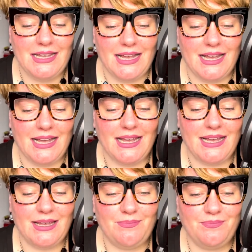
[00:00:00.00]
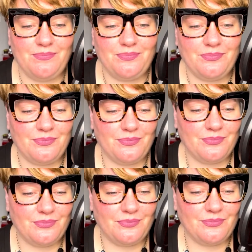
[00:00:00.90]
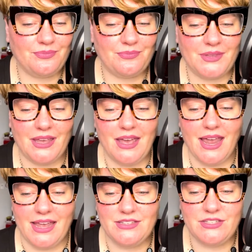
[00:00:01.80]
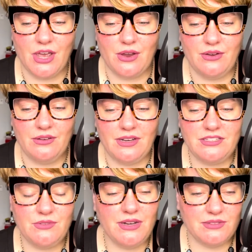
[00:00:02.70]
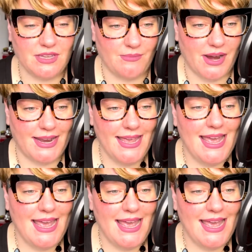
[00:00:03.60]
know? Okay, so let's do a little summary.